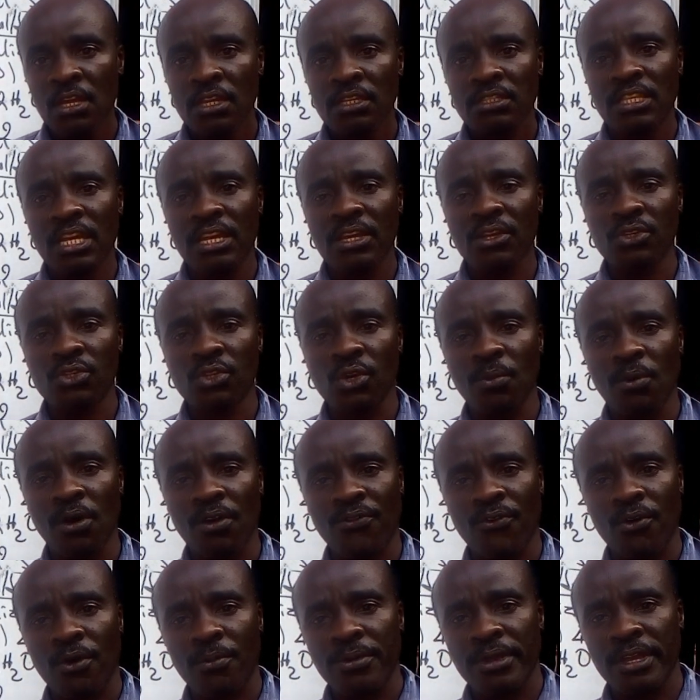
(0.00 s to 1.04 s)
Thank you so much
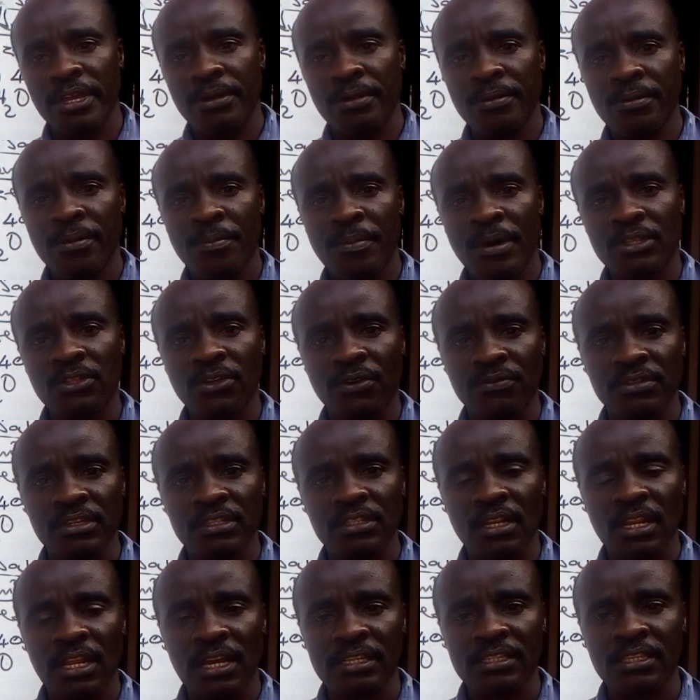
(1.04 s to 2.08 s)
for being part of this
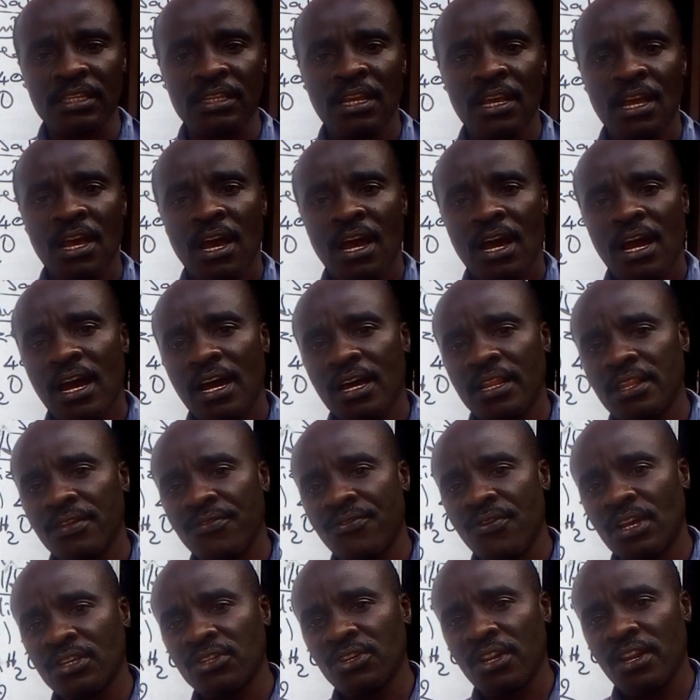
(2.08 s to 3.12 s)
class. And if
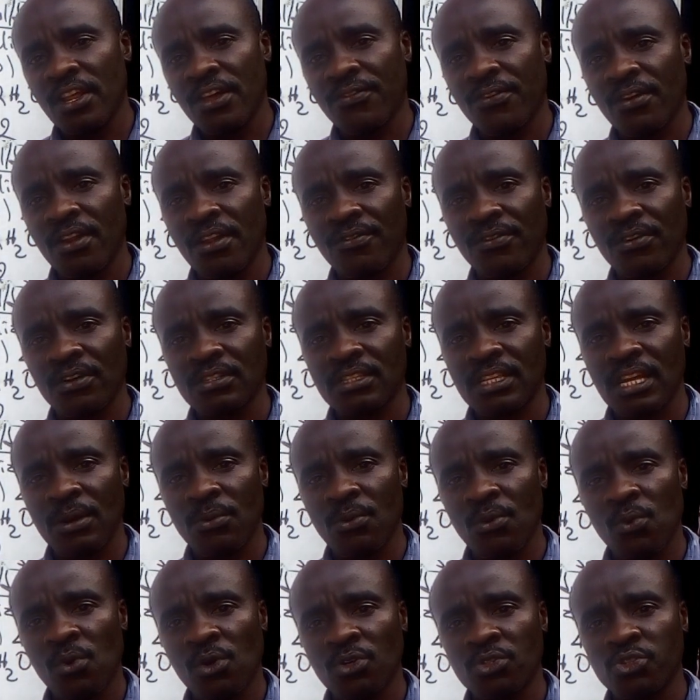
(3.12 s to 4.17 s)
you are joining for the first time, we
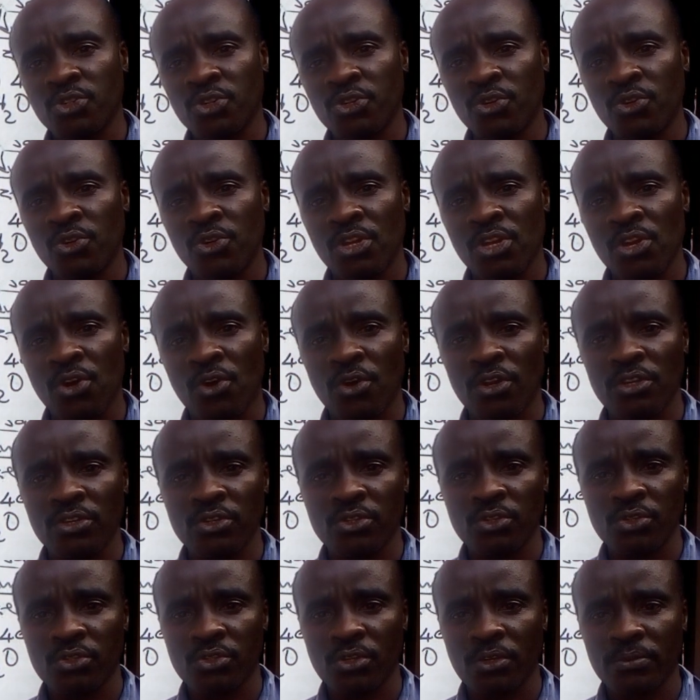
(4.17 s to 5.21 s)
want to encourage you
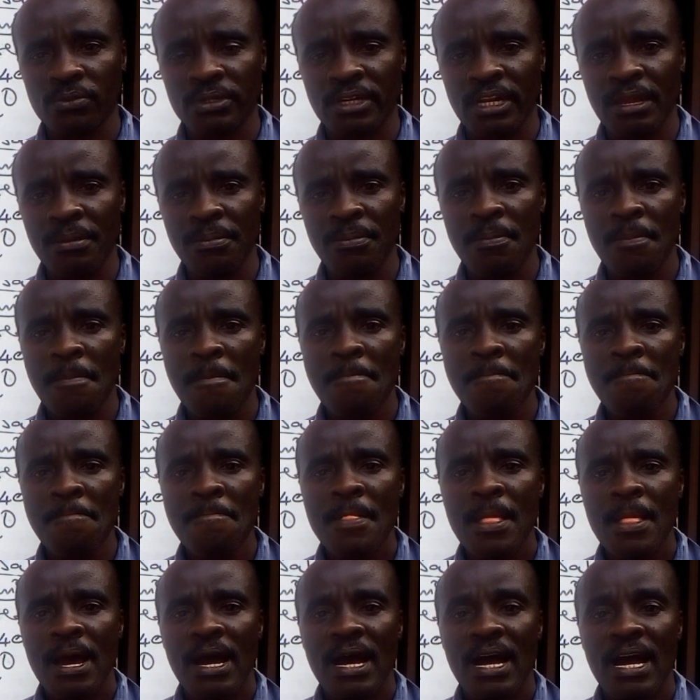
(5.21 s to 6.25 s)
to subscribe.
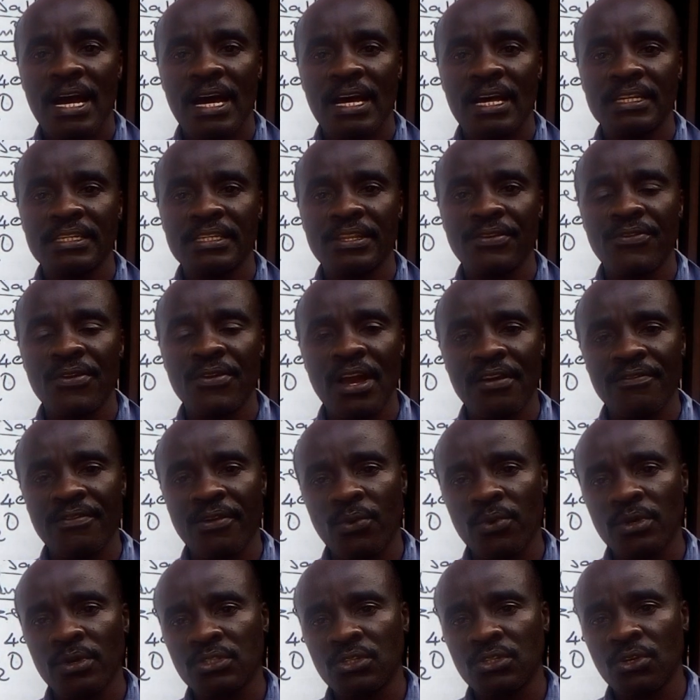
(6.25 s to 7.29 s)
And if you have a
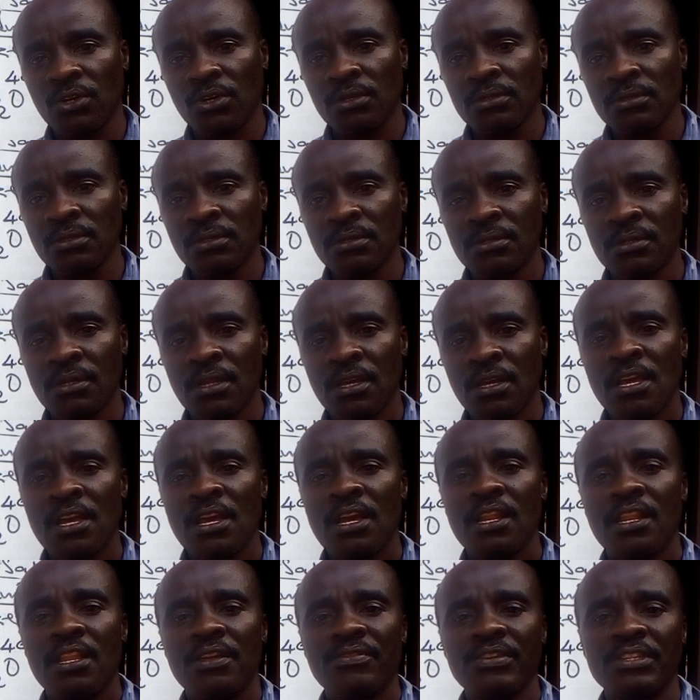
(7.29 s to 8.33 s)
question,
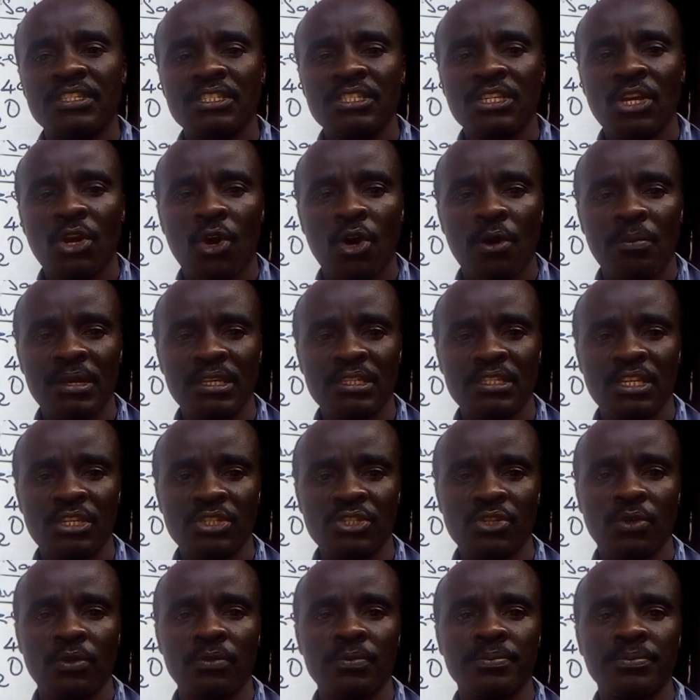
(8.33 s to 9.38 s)
leave it in the comment
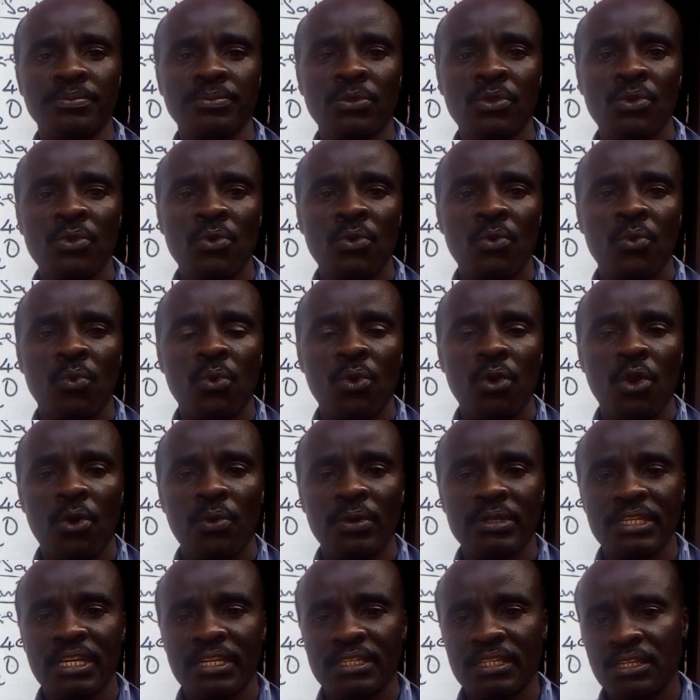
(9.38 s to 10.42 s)
section. We'll
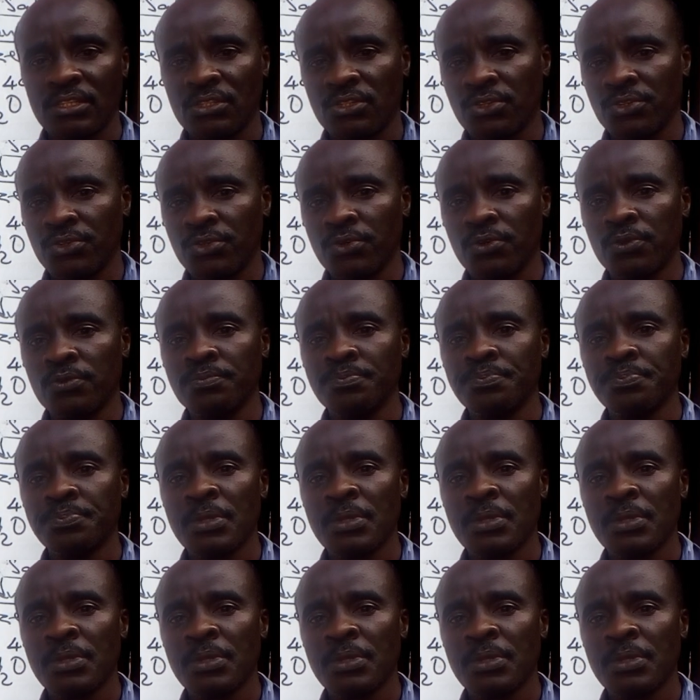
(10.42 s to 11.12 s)
always attend to you.